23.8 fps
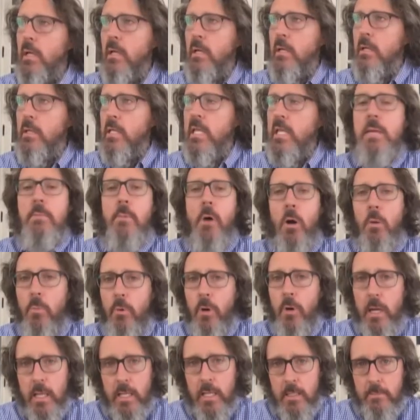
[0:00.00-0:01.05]
Chemo
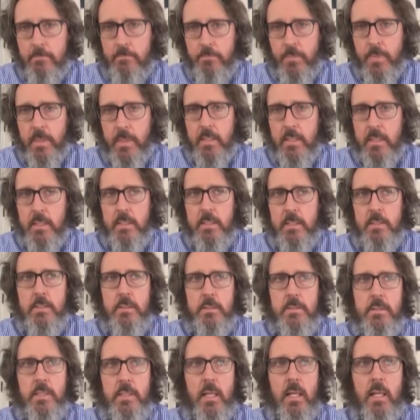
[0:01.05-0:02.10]
brain
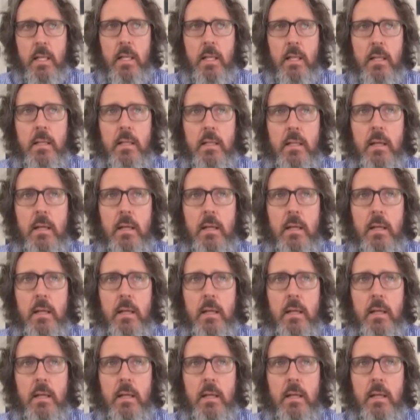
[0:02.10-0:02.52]
is a